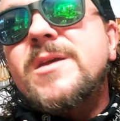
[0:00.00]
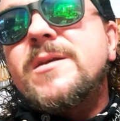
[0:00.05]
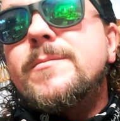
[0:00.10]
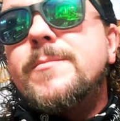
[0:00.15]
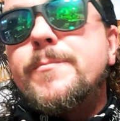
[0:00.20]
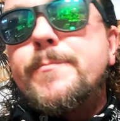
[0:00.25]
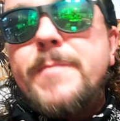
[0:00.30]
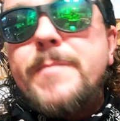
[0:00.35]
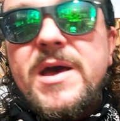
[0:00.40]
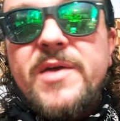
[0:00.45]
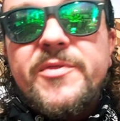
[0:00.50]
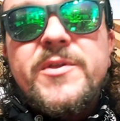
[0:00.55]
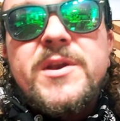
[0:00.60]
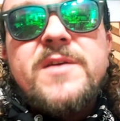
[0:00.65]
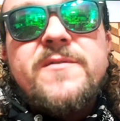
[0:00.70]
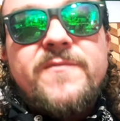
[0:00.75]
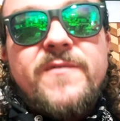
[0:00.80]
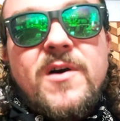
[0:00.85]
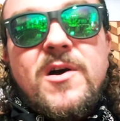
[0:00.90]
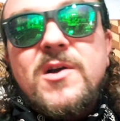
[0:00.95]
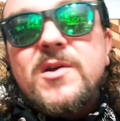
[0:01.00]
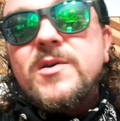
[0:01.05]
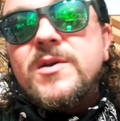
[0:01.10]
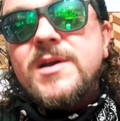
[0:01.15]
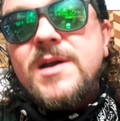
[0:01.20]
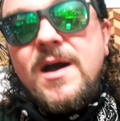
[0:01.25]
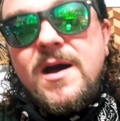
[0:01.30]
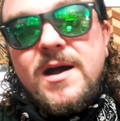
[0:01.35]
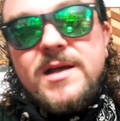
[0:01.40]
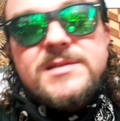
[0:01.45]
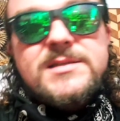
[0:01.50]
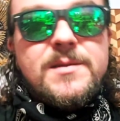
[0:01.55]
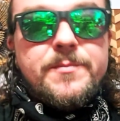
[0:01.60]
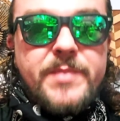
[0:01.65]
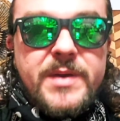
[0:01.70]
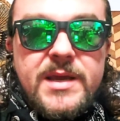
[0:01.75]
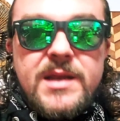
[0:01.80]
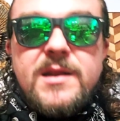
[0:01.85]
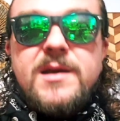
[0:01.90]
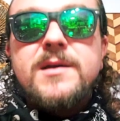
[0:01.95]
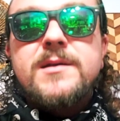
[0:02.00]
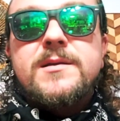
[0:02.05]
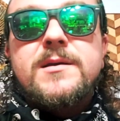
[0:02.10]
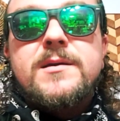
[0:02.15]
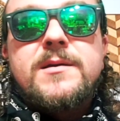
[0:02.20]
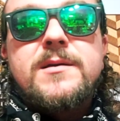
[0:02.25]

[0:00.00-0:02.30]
Bethany Funke got subpoenaed